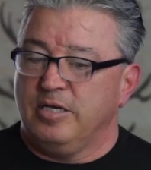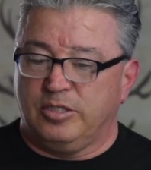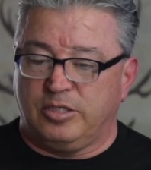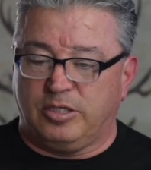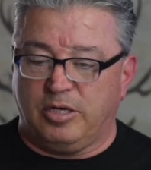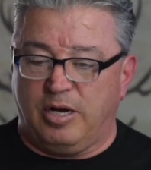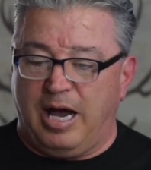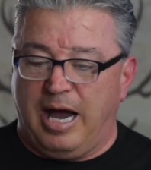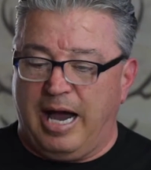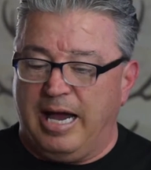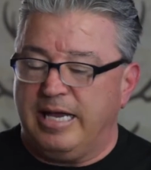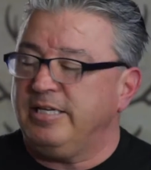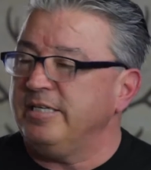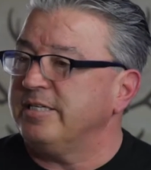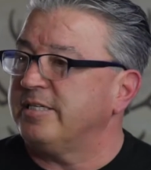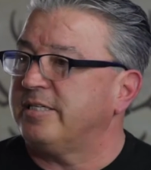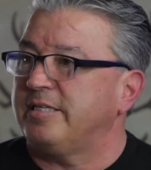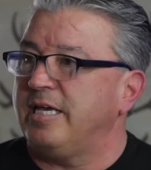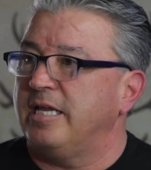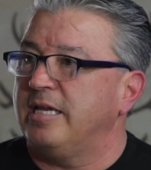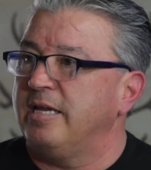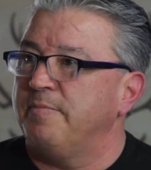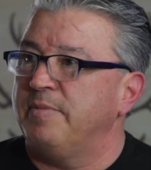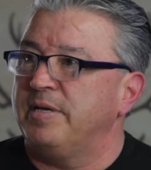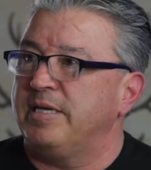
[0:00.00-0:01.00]
So I just
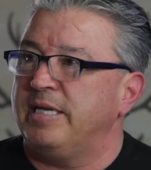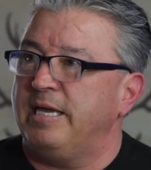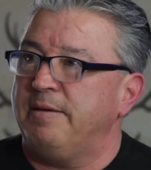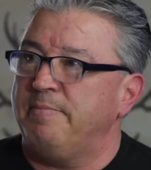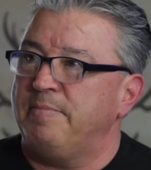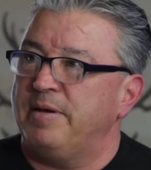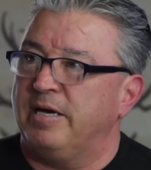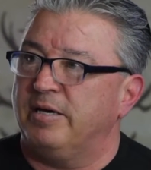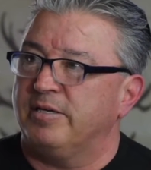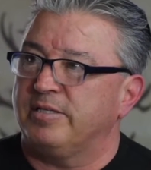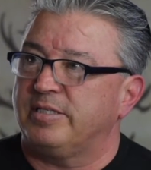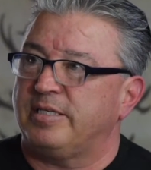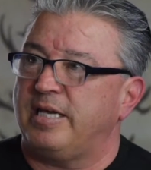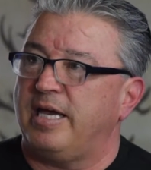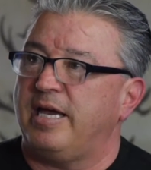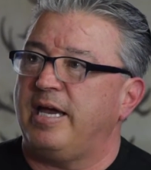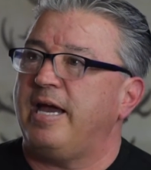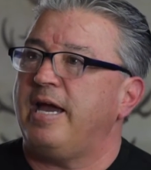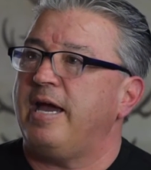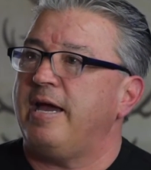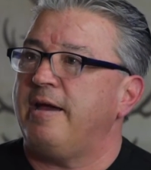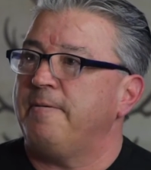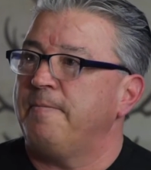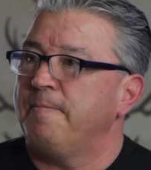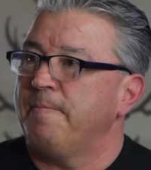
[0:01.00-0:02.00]
send them an email, say,
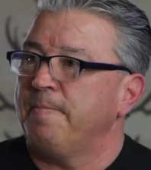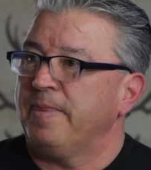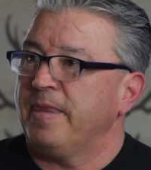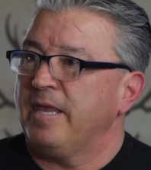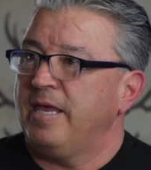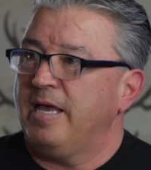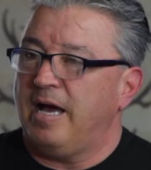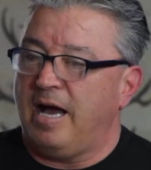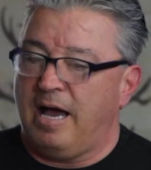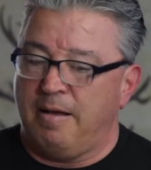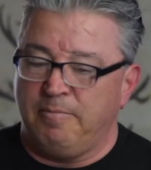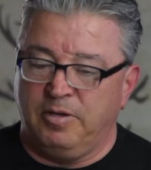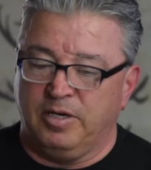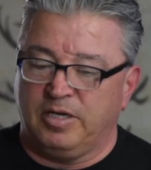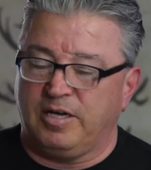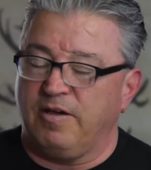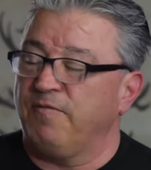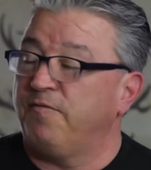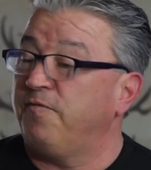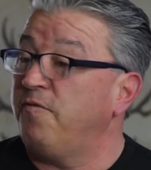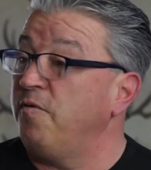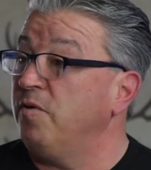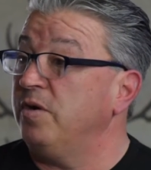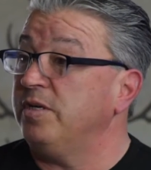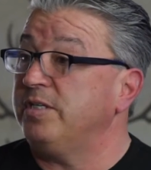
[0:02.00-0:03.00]
hey, I'm looking
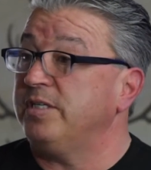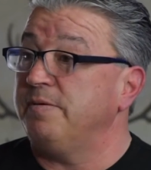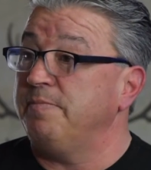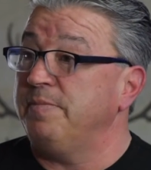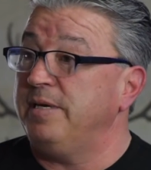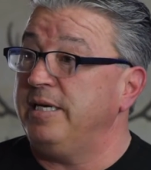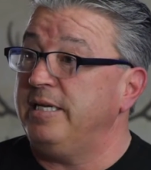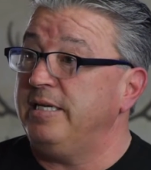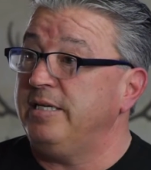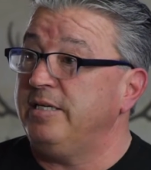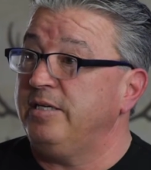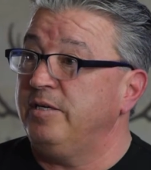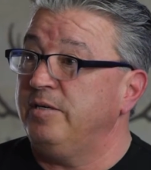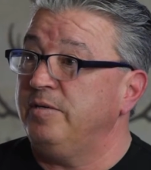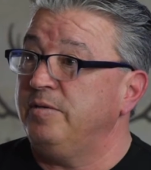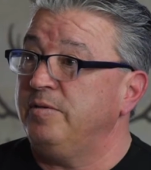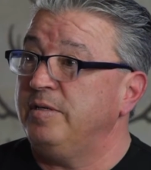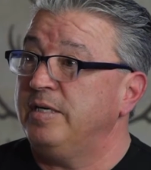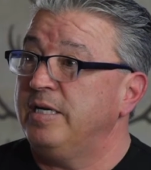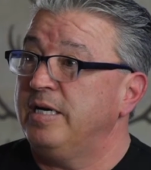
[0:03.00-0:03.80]
forward to meeting you.